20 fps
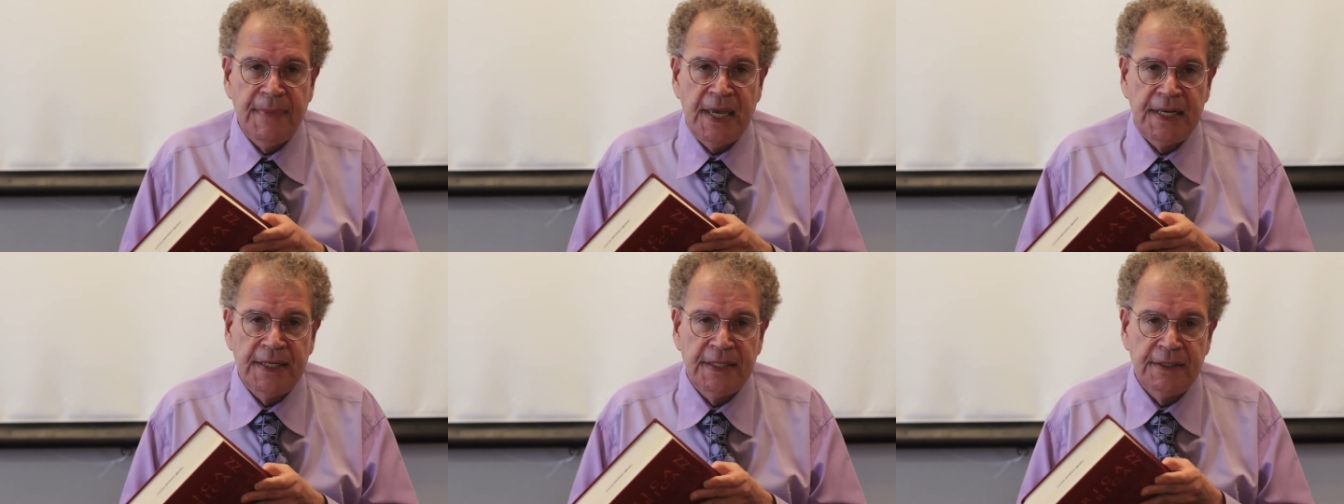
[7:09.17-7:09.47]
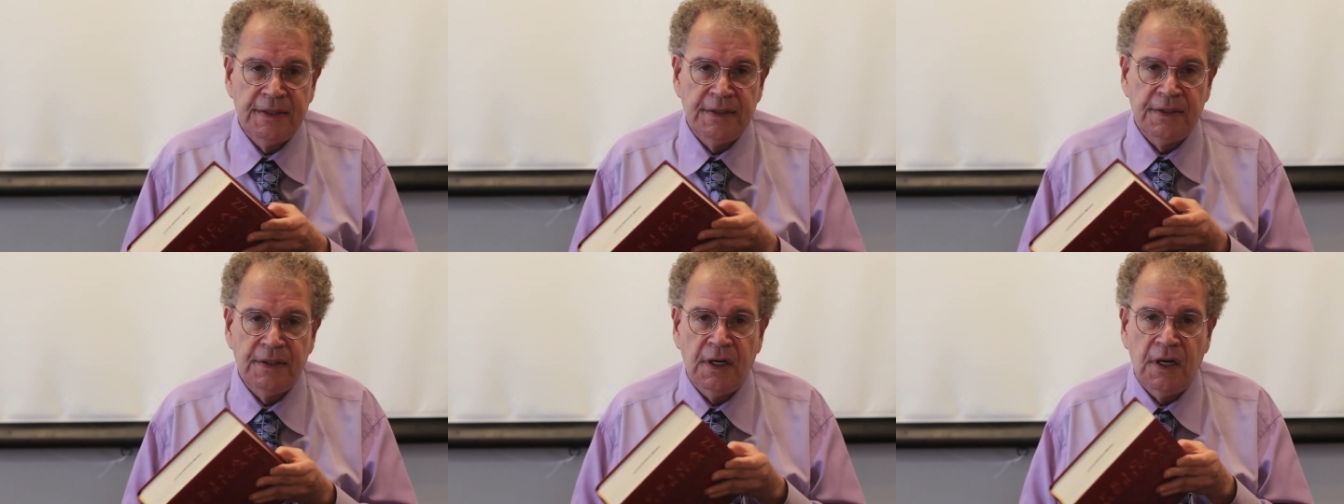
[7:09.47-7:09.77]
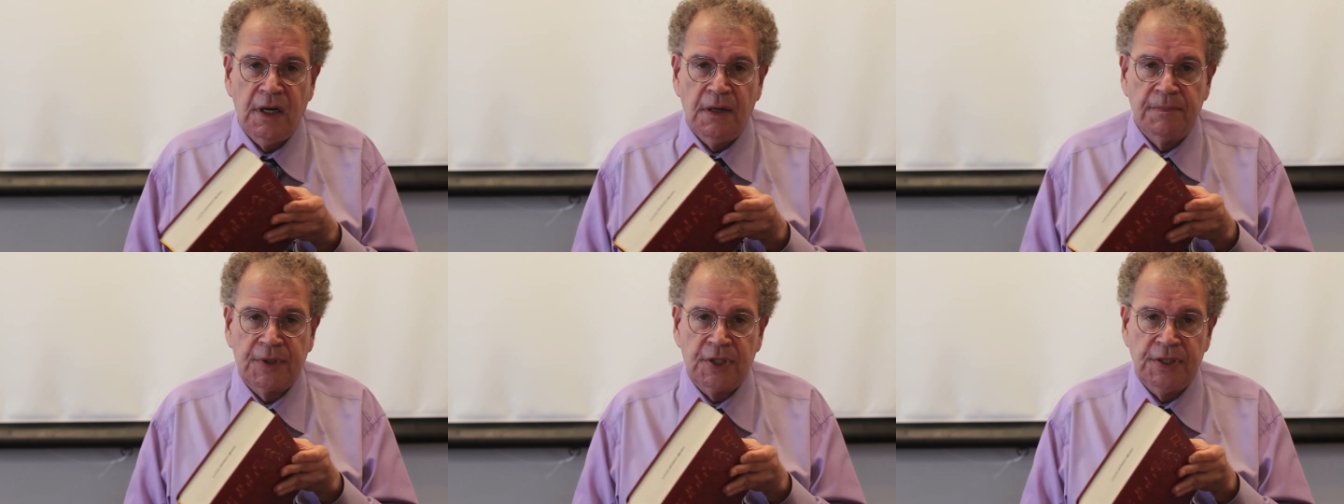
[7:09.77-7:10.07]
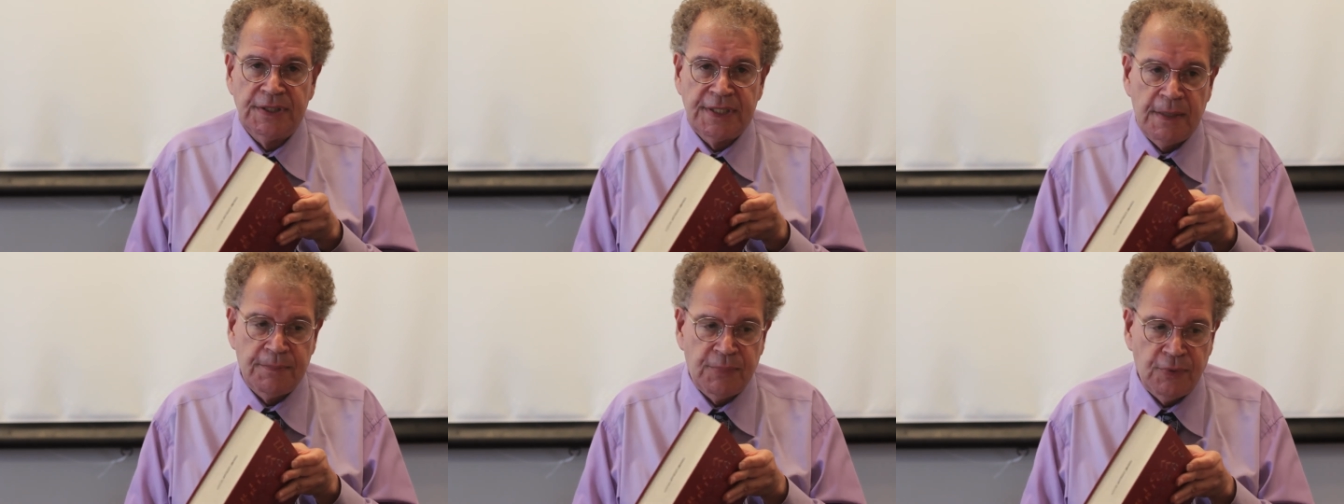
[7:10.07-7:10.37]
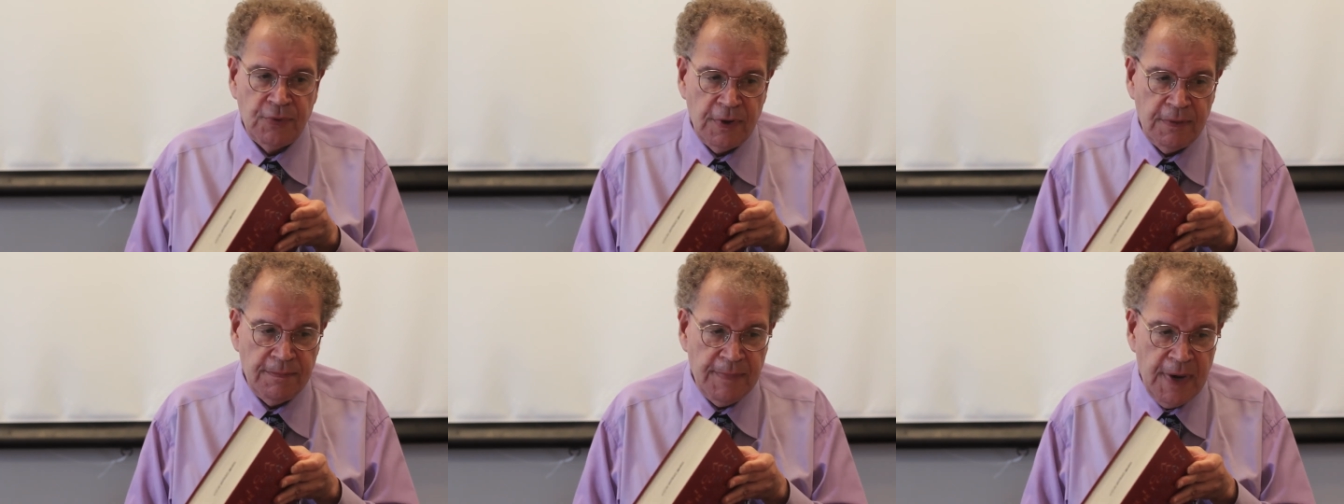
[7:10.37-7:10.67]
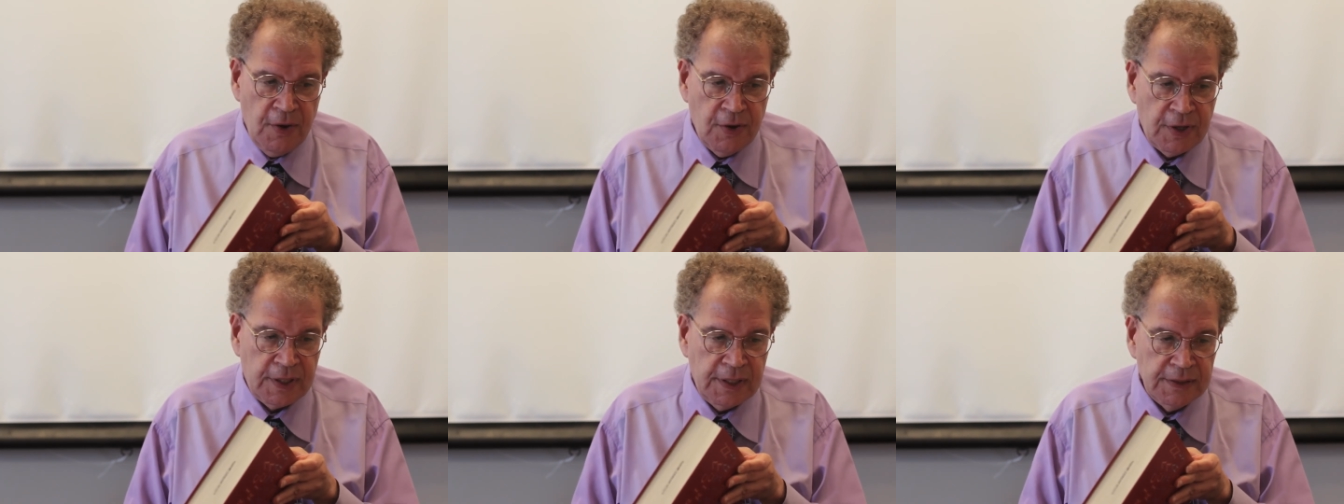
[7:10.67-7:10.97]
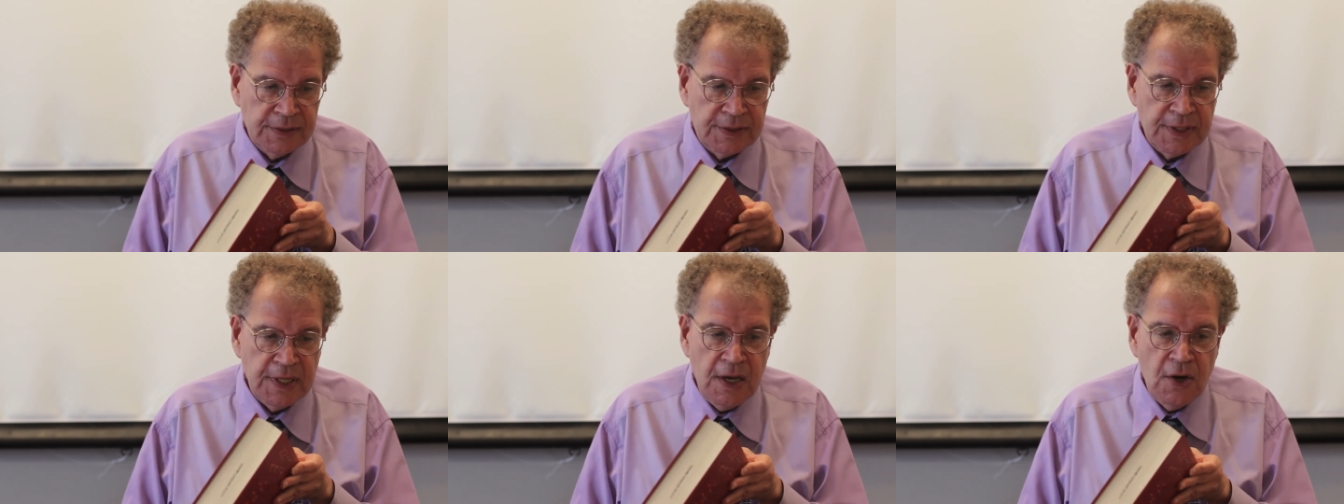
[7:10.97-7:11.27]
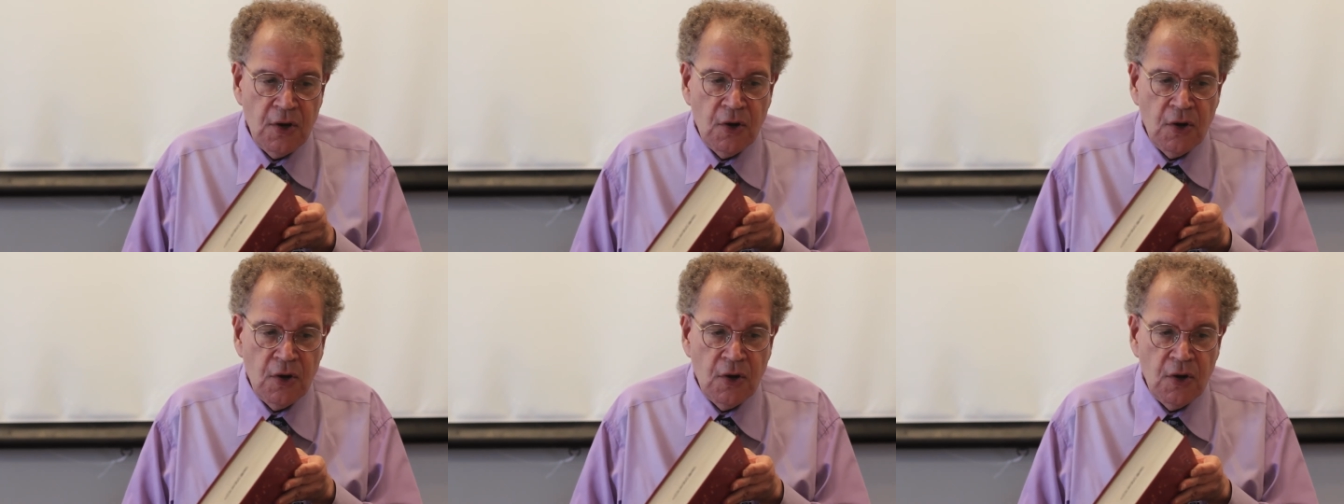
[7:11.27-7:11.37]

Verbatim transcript: many um, contemporary Americans.